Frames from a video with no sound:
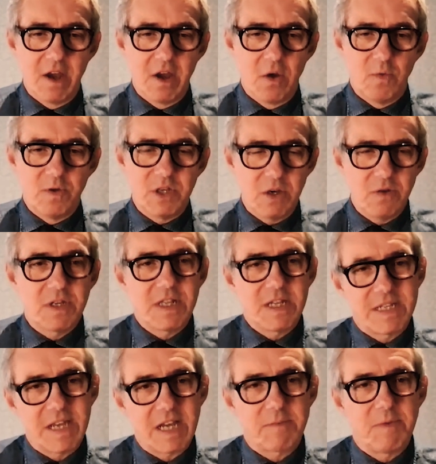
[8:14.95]
was using this
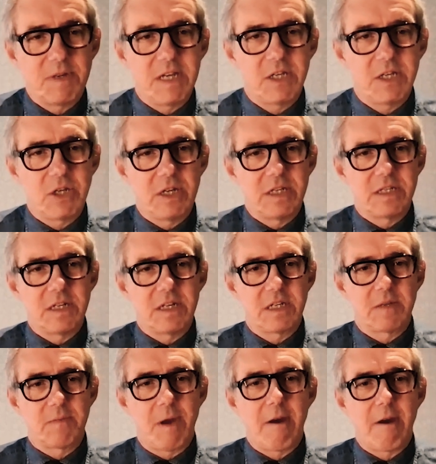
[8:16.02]
expedition as an
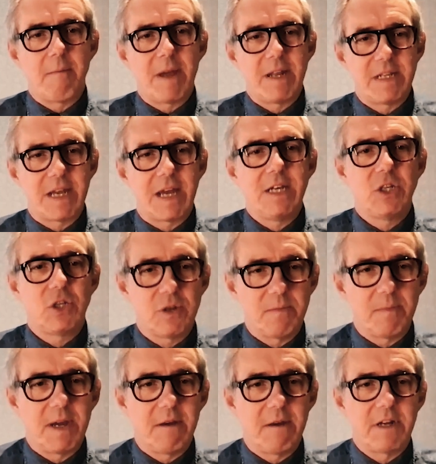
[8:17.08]
experimentation
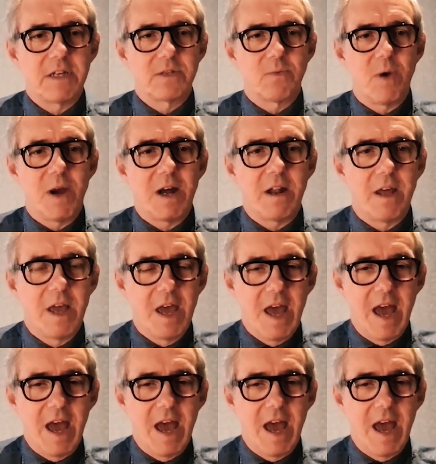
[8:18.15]
period as well.